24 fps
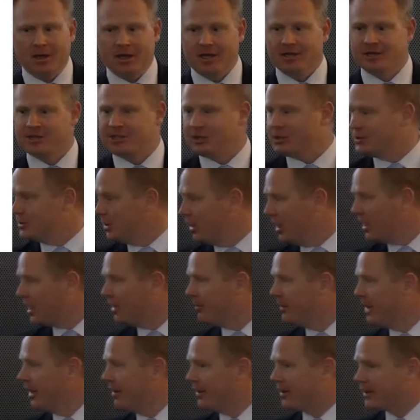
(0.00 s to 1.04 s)
And so talk
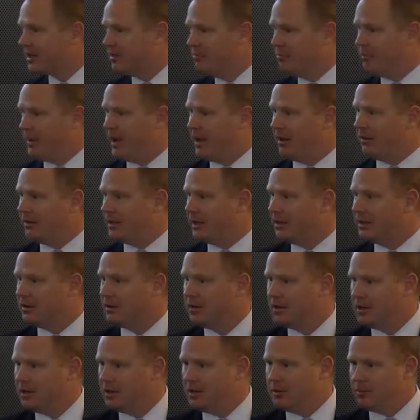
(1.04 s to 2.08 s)
about a compelling
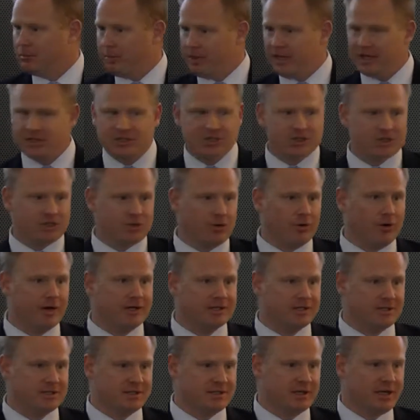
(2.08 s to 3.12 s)
pitch
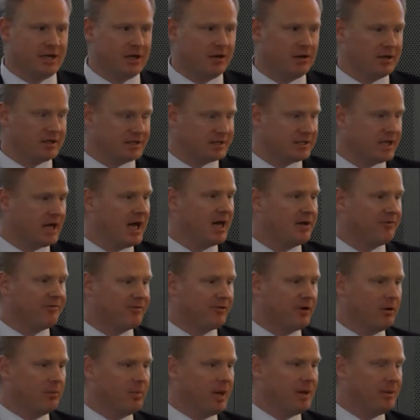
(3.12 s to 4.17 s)
story to tell, aside
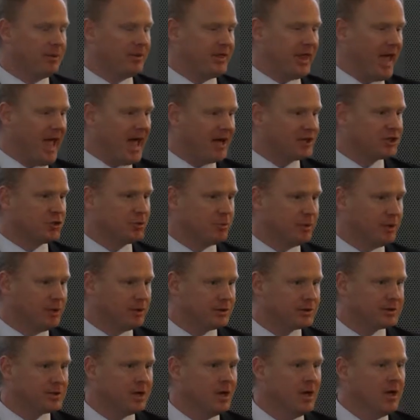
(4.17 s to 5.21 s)
from maybe the
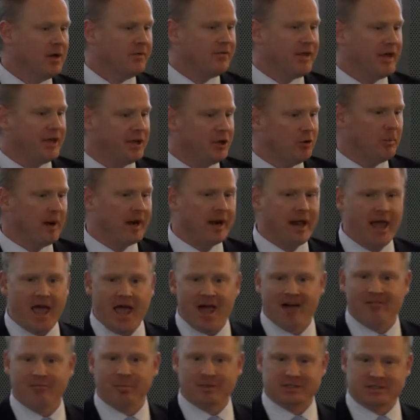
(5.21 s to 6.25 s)
attributes that you might
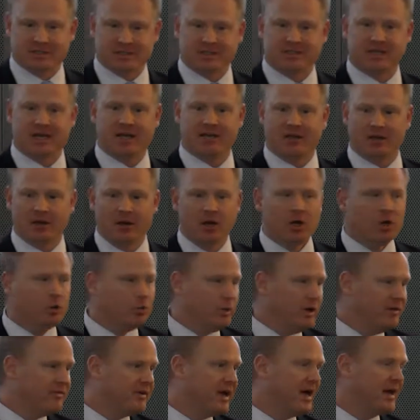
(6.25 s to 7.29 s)
have, but to say that
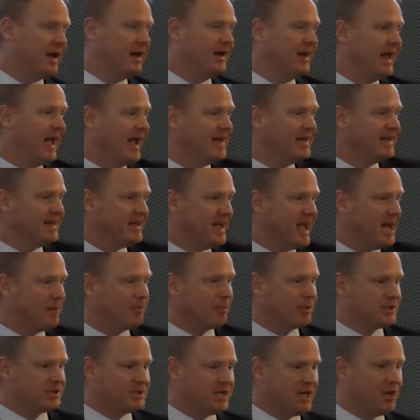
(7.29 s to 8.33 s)
we've got a
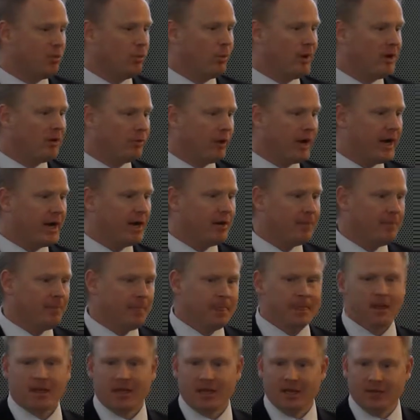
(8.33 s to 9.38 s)
98% win rate
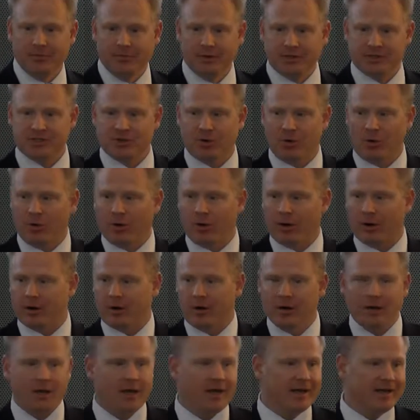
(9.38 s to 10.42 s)
in this
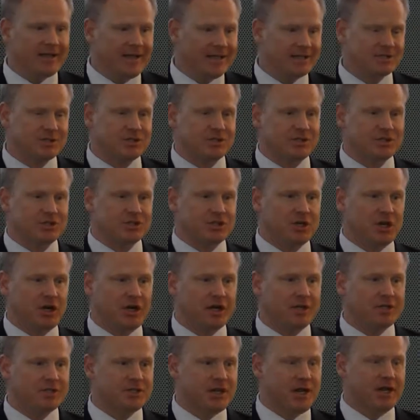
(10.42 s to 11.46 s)
court against this
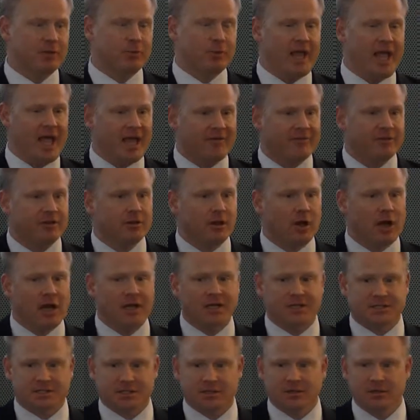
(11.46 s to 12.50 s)
judge, and we haven't
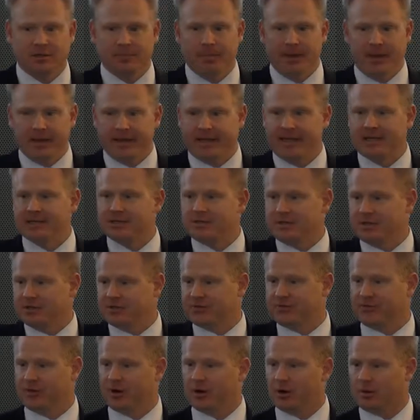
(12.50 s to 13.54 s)
lost against
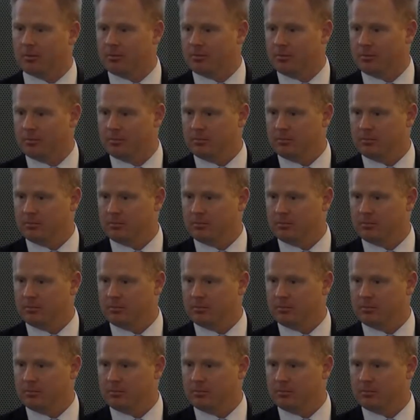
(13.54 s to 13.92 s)
this firm.